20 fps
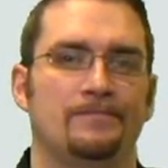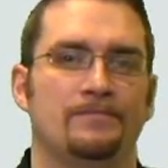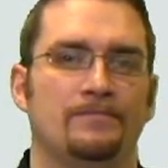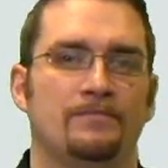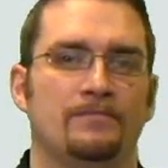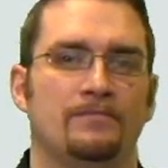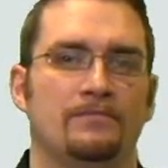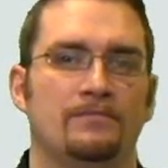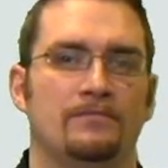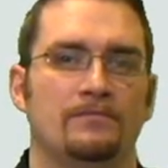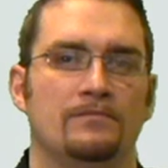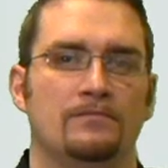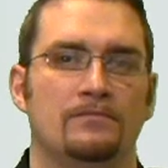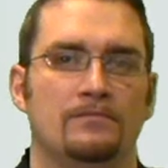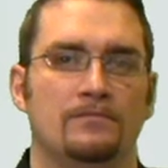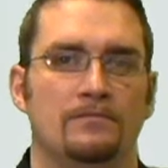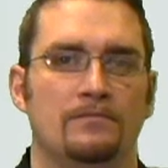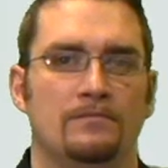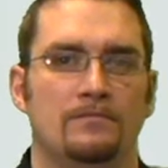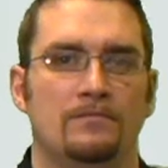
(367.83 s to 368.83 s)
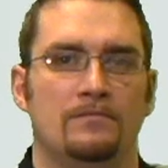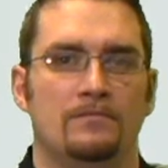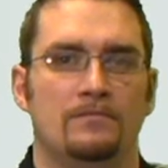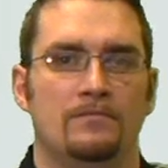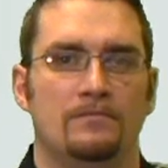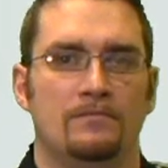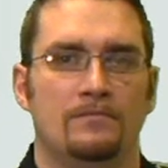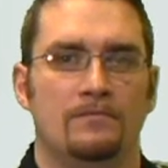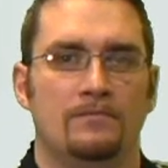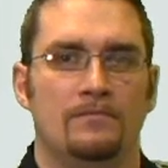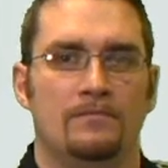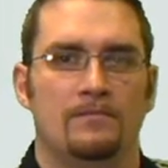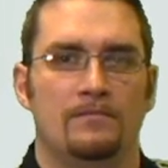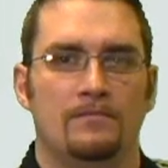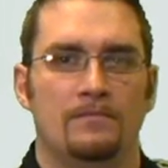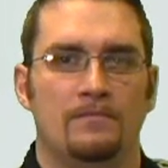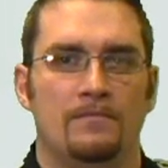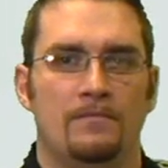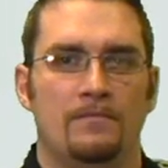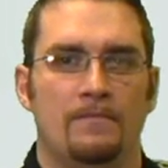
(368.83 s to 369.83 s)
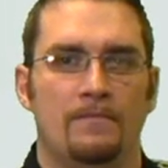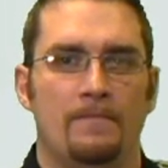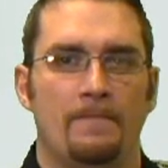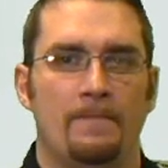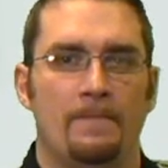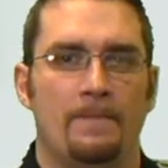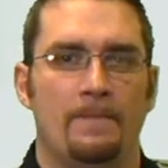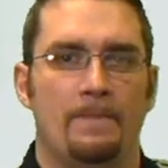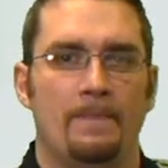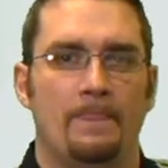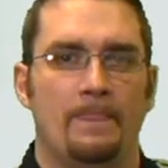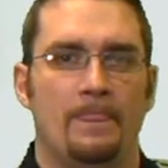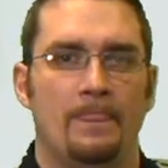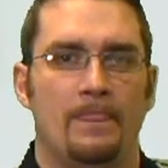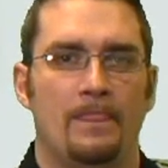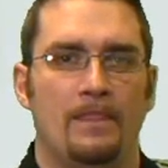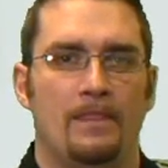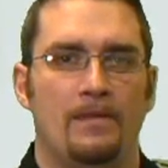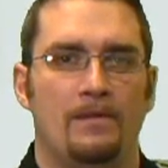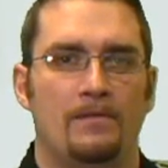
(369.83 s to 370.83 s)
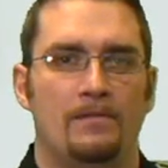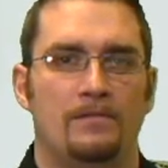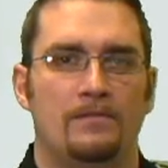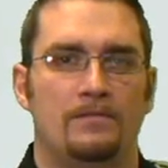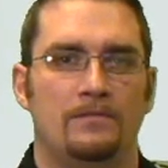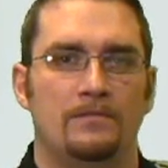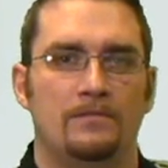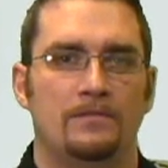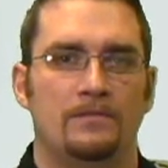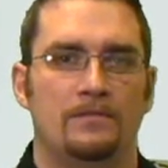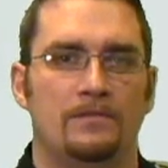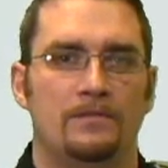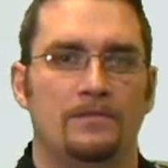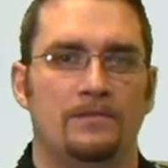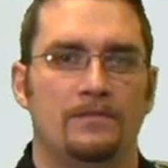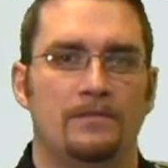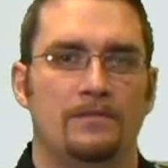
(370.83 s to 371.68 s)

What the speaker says: No one is speaking in this clip.